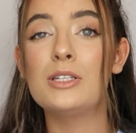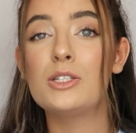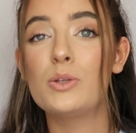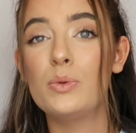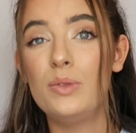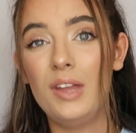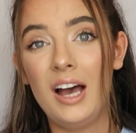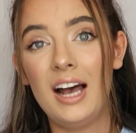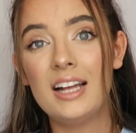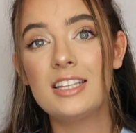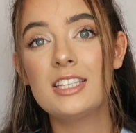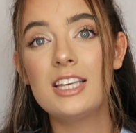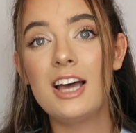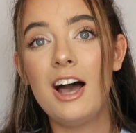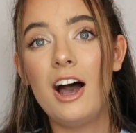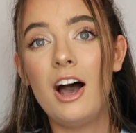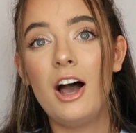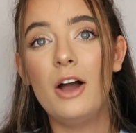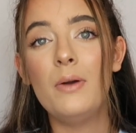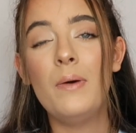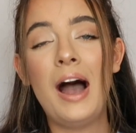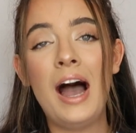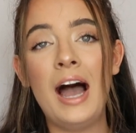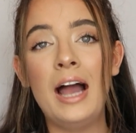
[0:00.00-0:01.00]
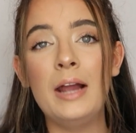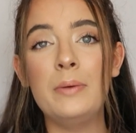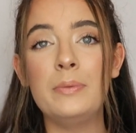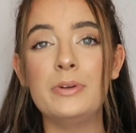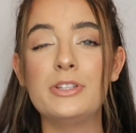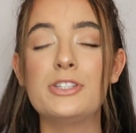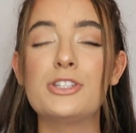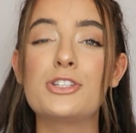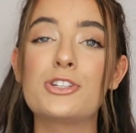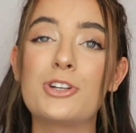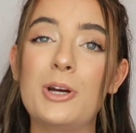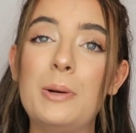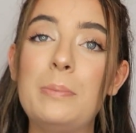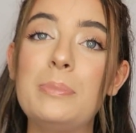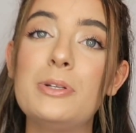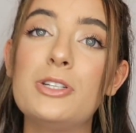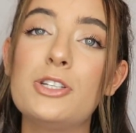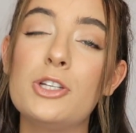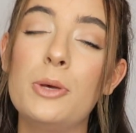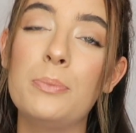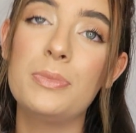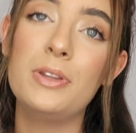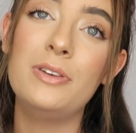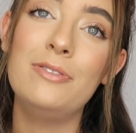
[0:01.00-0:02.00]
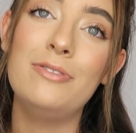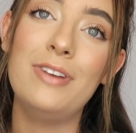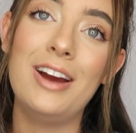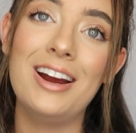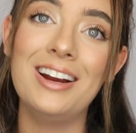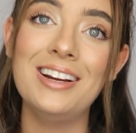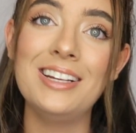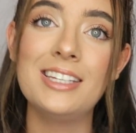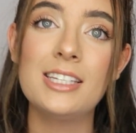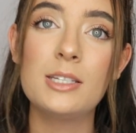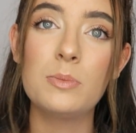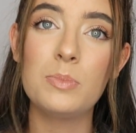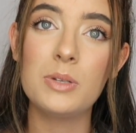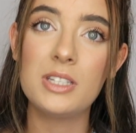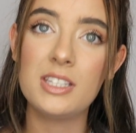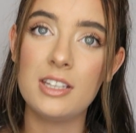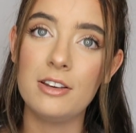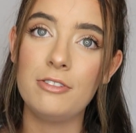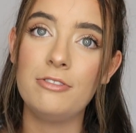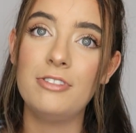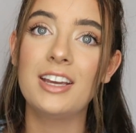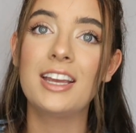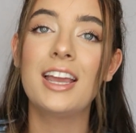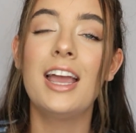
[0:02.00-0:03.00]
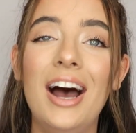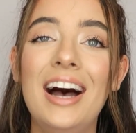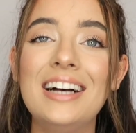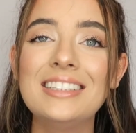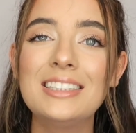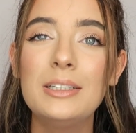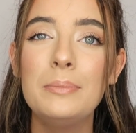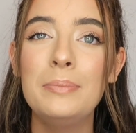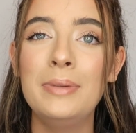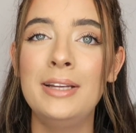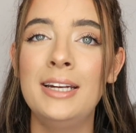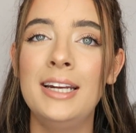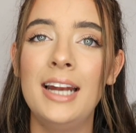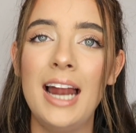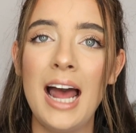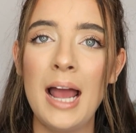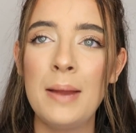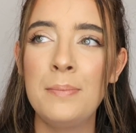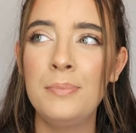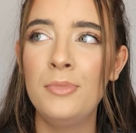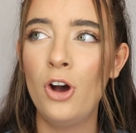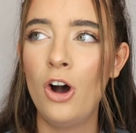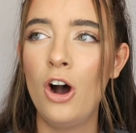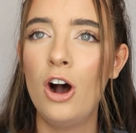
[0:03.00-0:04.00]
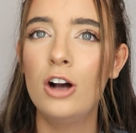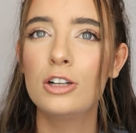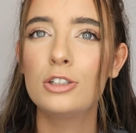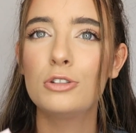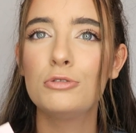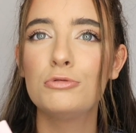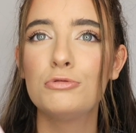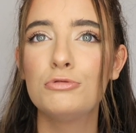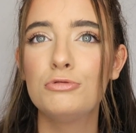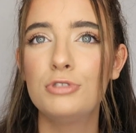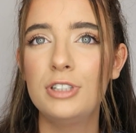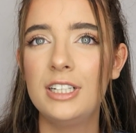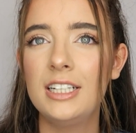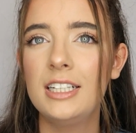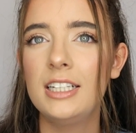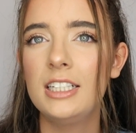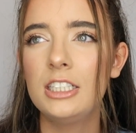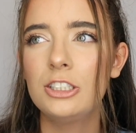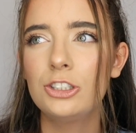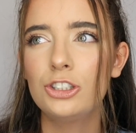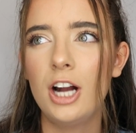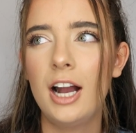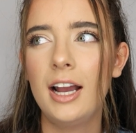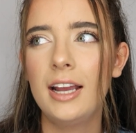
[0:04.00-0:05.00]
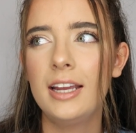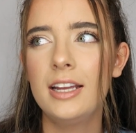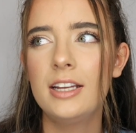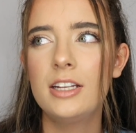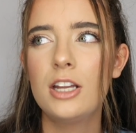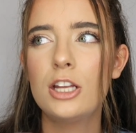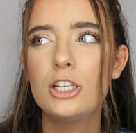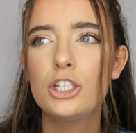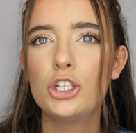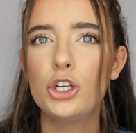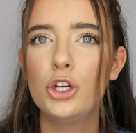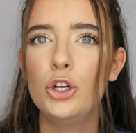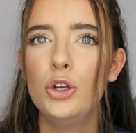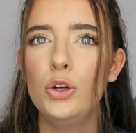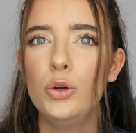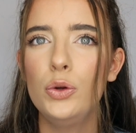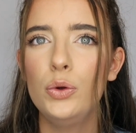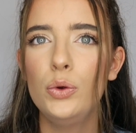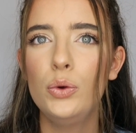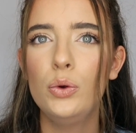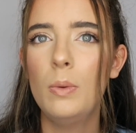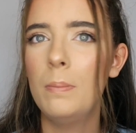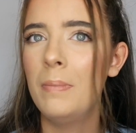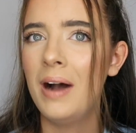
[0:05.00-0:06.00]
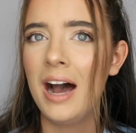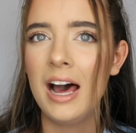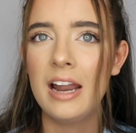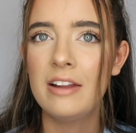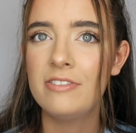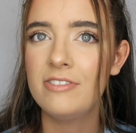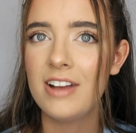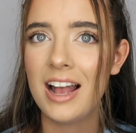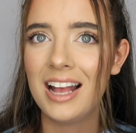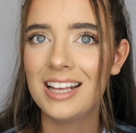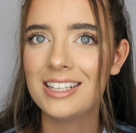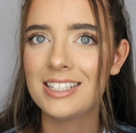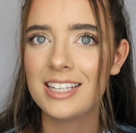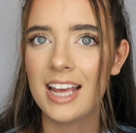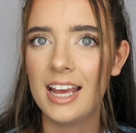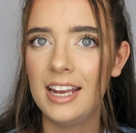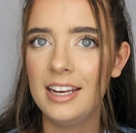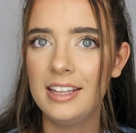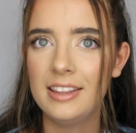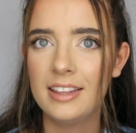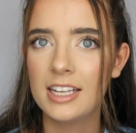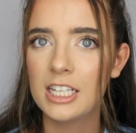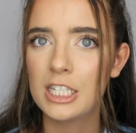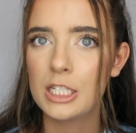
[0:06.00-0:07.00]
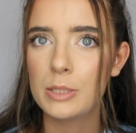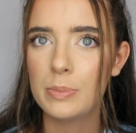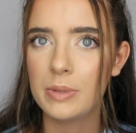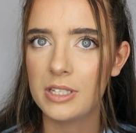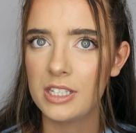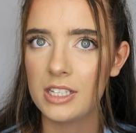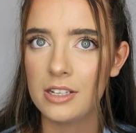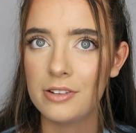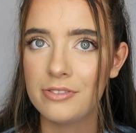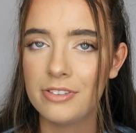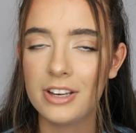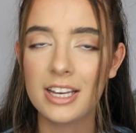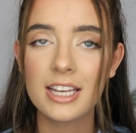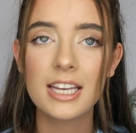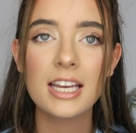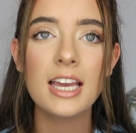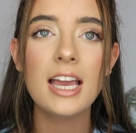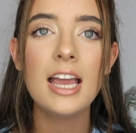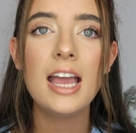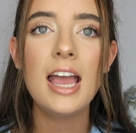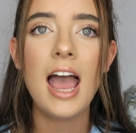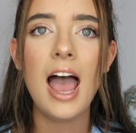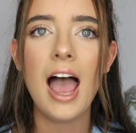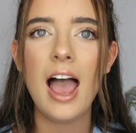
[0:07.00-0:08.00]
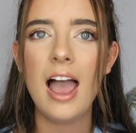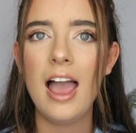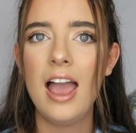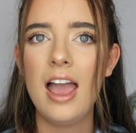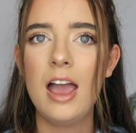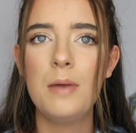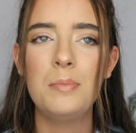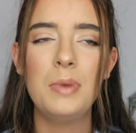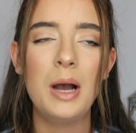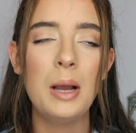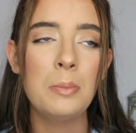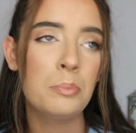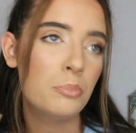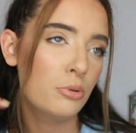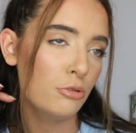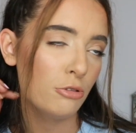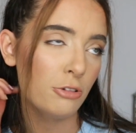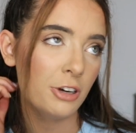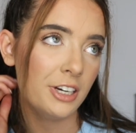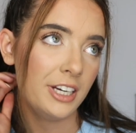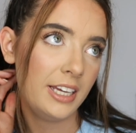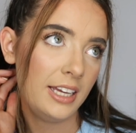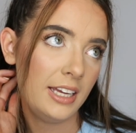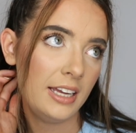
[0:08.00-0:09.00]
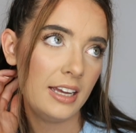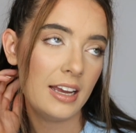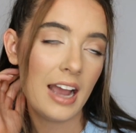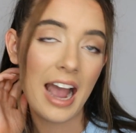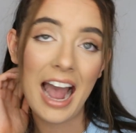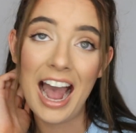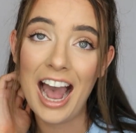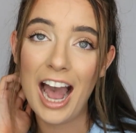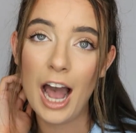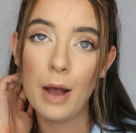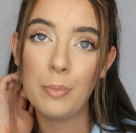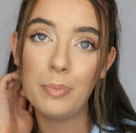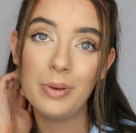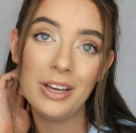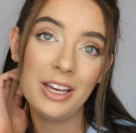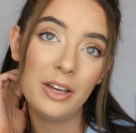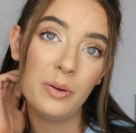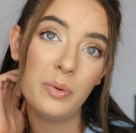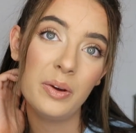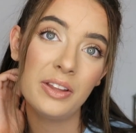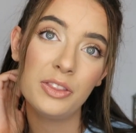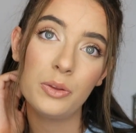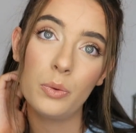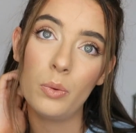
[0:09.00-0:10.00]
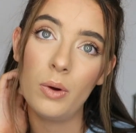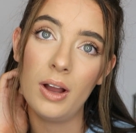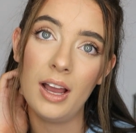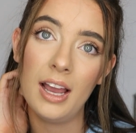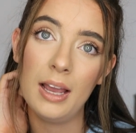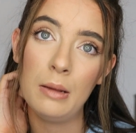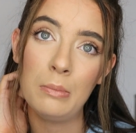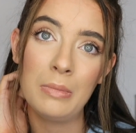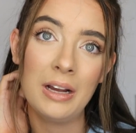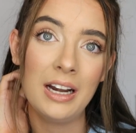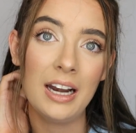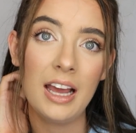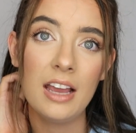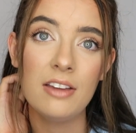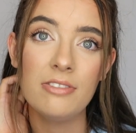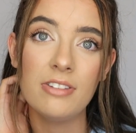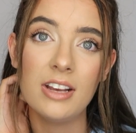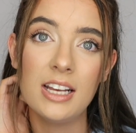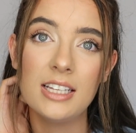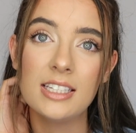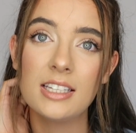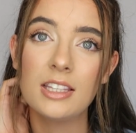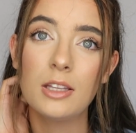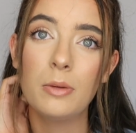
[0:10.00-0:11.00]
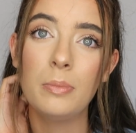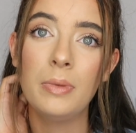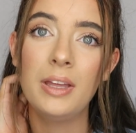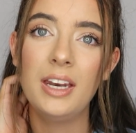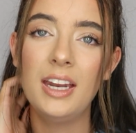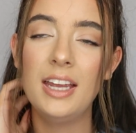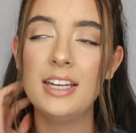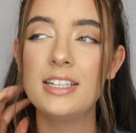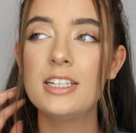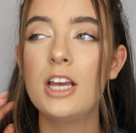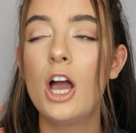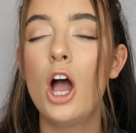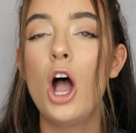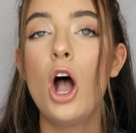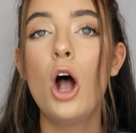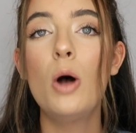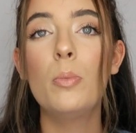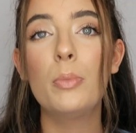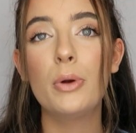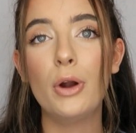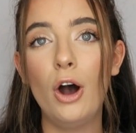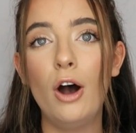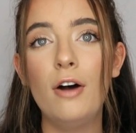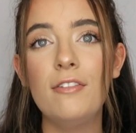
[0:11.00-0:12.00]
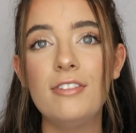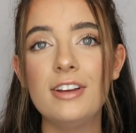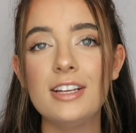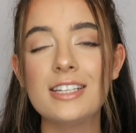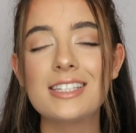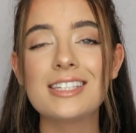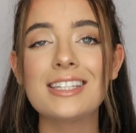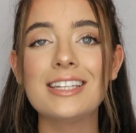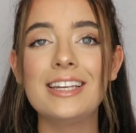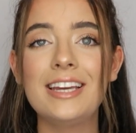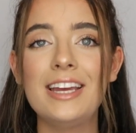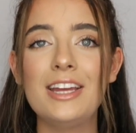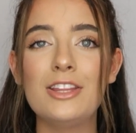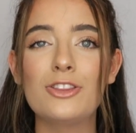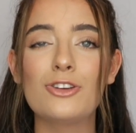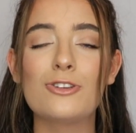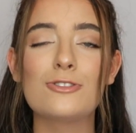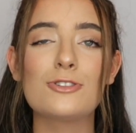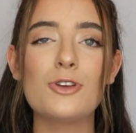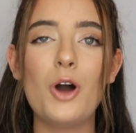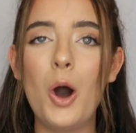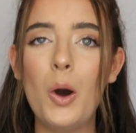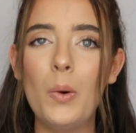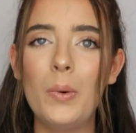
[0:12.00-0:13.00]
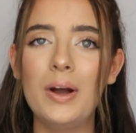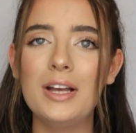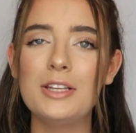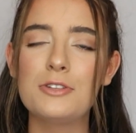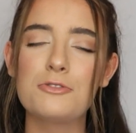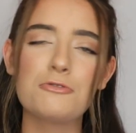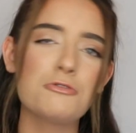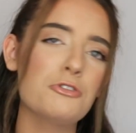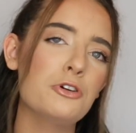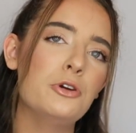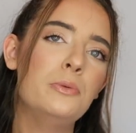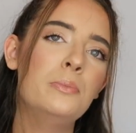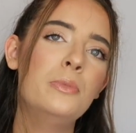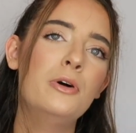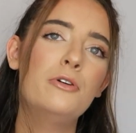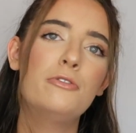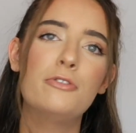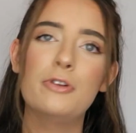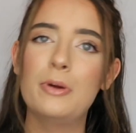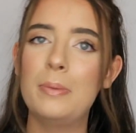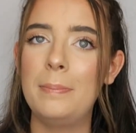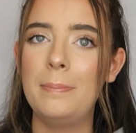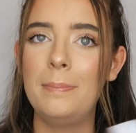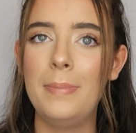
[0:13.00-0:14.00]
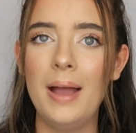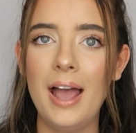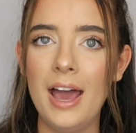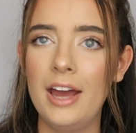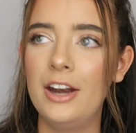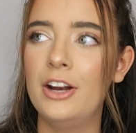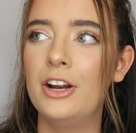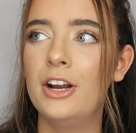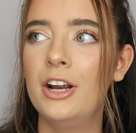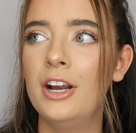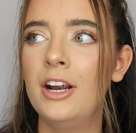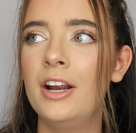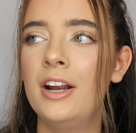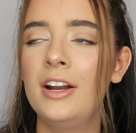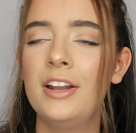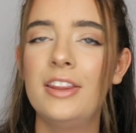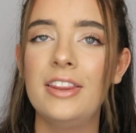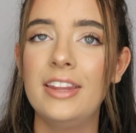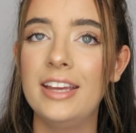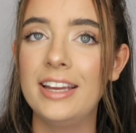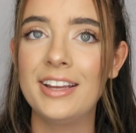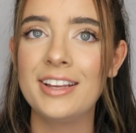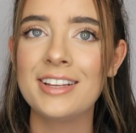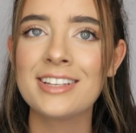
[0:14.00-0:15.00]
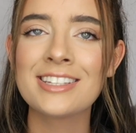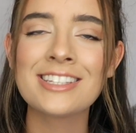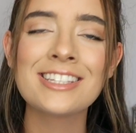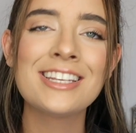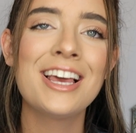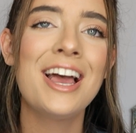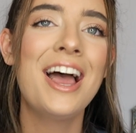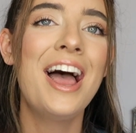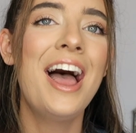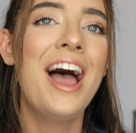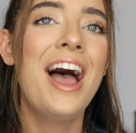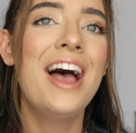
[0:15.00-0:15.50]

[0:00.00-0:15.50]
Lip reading: So that's how I would script something very specific. At the minute, I'm not really trying to manifest anything specific. I'm pretty happy with the way my life is at the minute, but obviously there's always room for better things.